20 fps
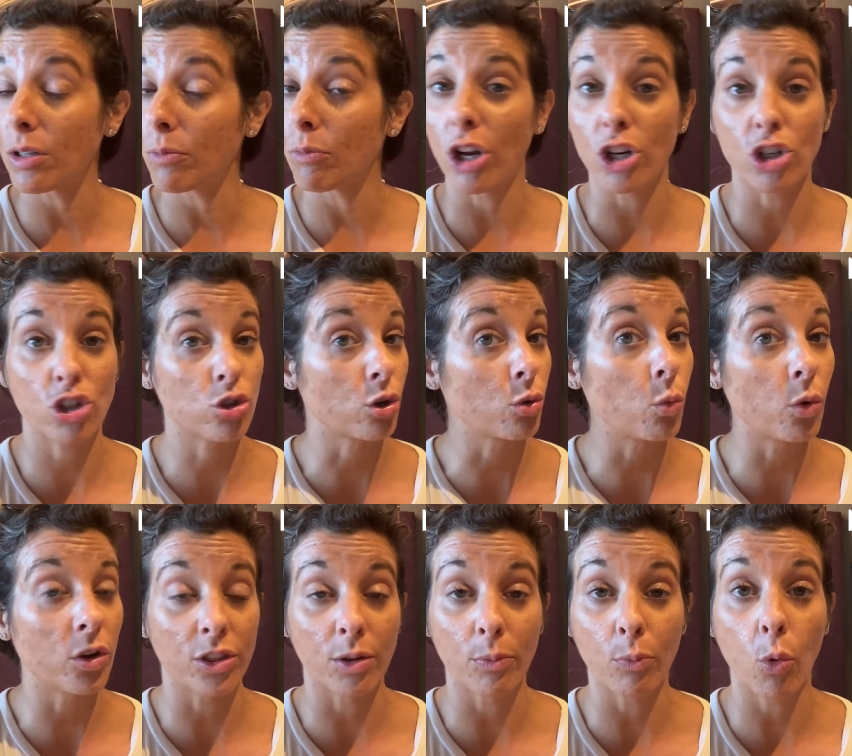I'm not sure
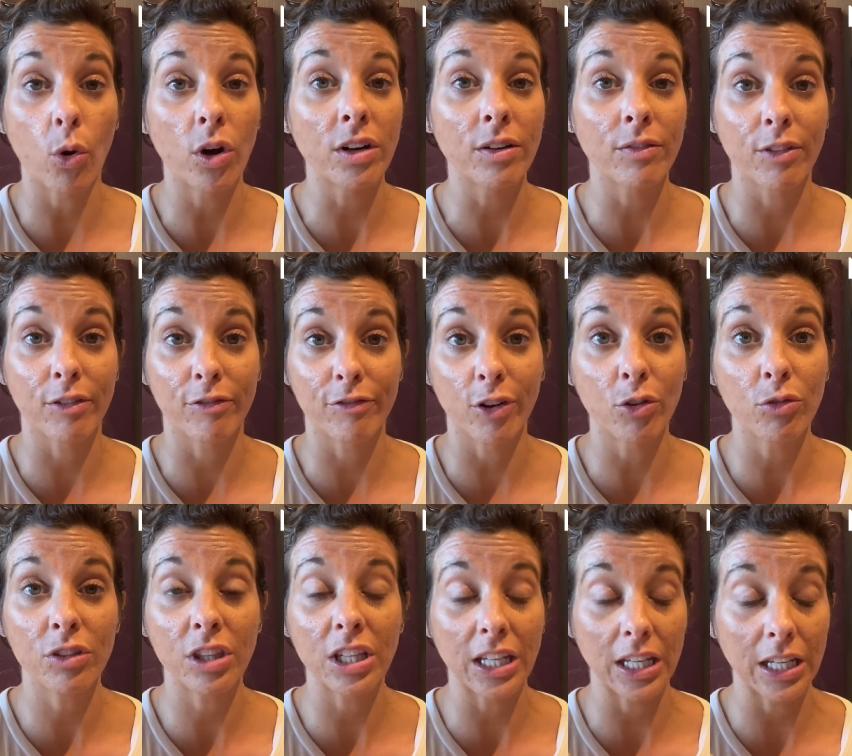what the point of the
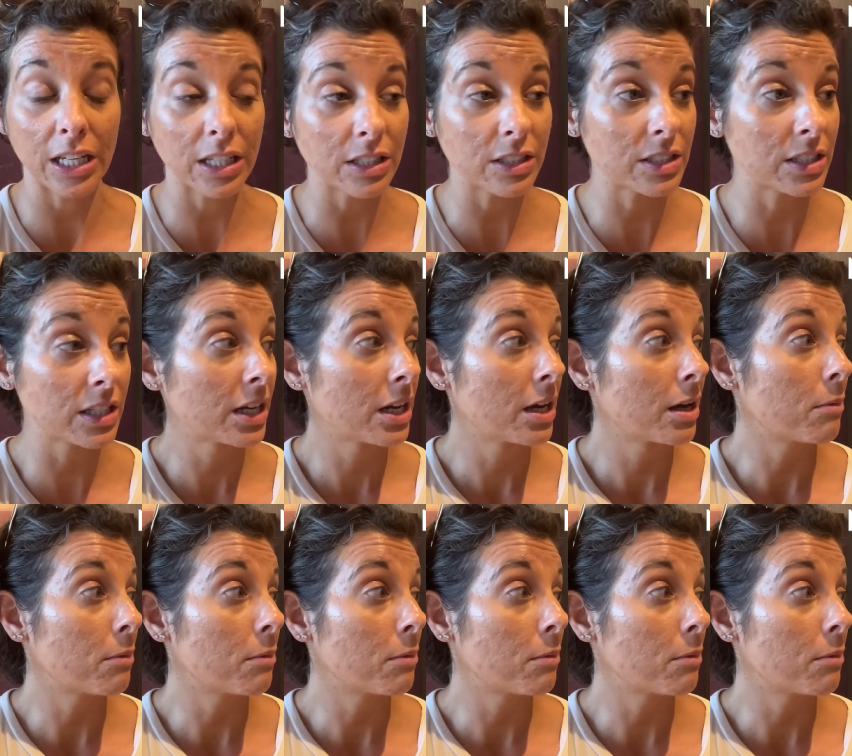phone thing is,